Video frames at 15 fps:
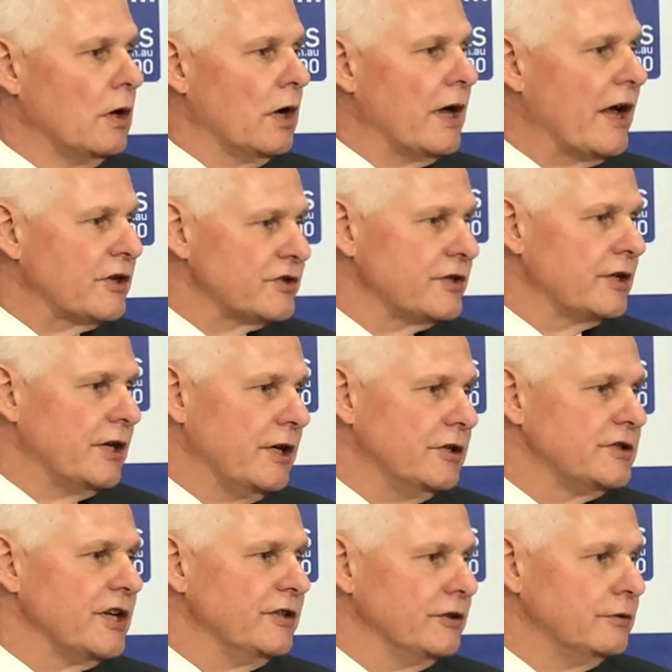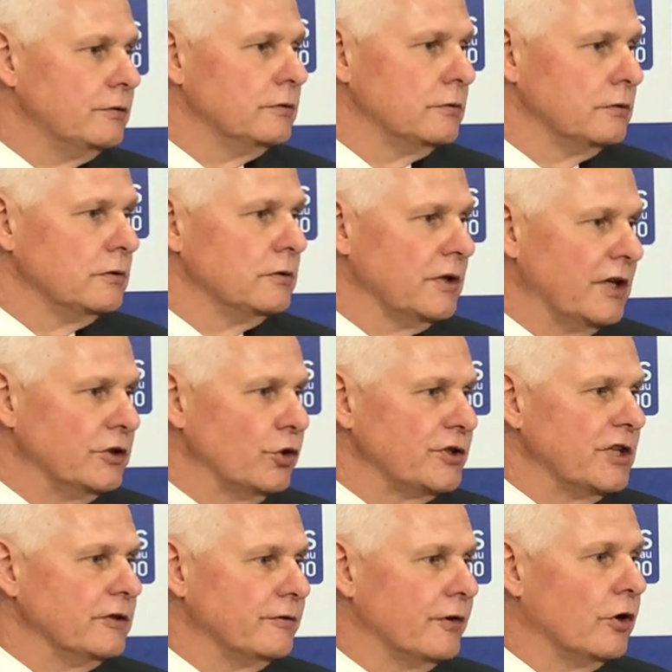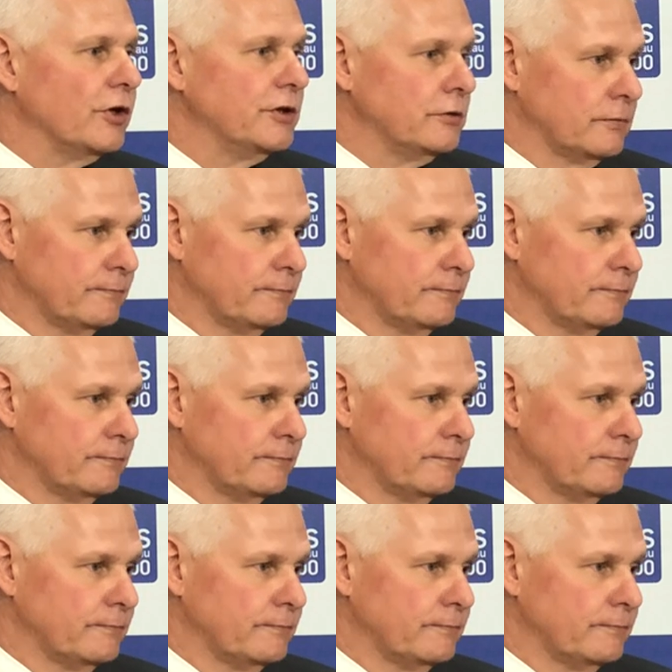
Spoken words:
A house that he attended and identified.